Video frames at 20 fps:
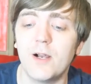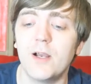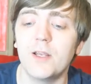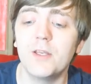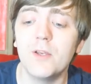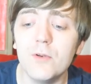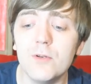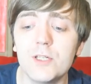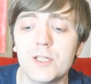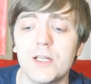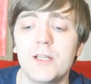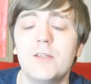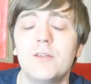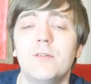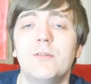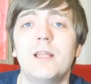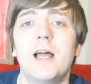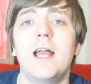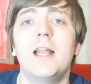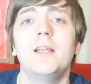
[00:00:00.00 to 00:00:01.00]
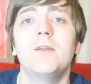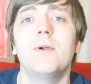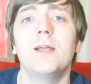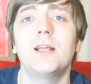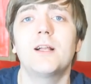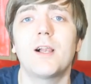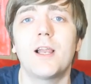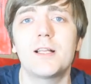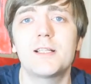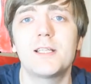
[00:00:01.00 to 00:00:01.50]
I usually do that anyway
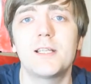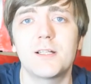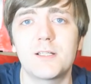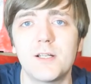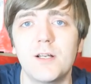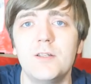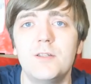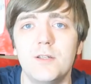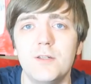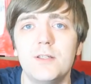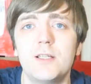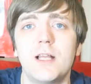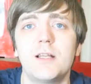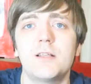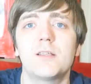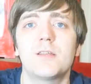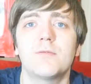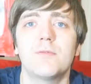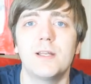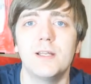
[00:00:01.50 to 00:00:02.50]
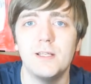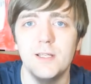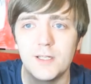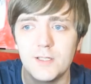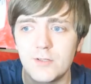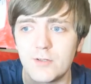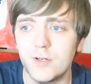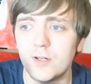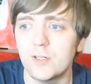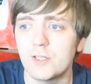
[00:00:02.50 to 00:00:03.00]
in classics. I do tend to read the
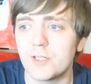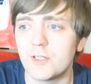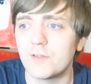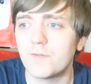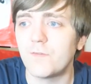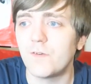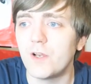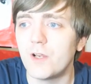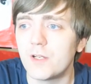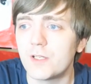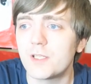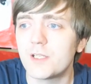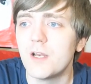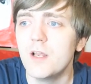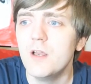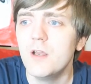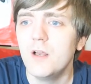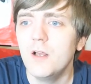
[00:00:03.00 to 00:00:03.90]
introductions first.